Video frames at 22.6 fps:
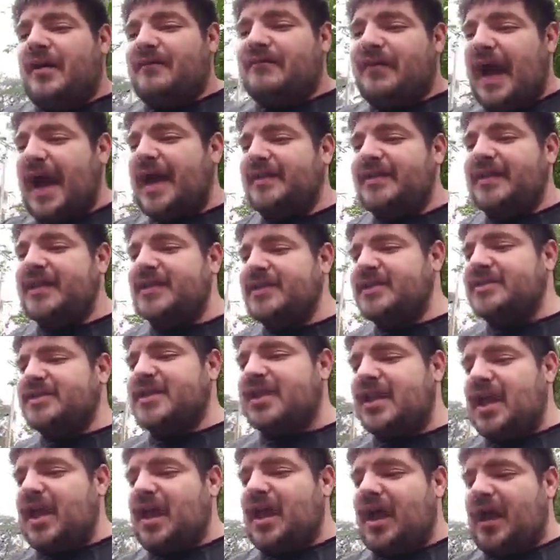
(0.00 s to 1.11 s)
violence,
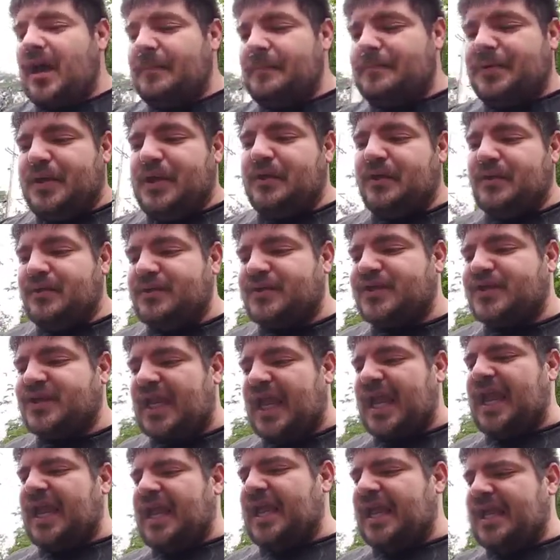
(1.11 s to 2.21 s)
abuse,
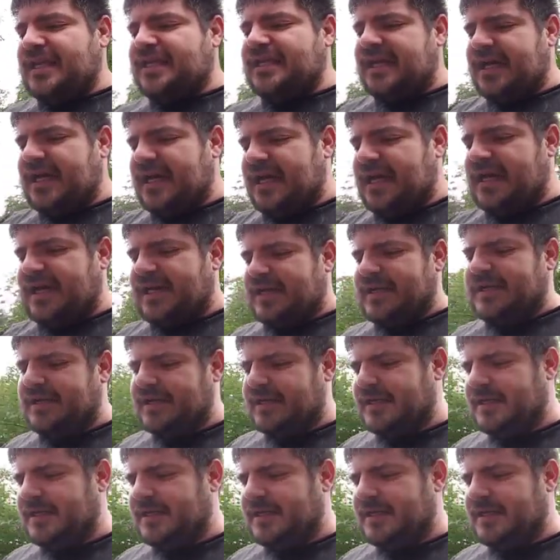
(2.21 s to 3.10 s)
and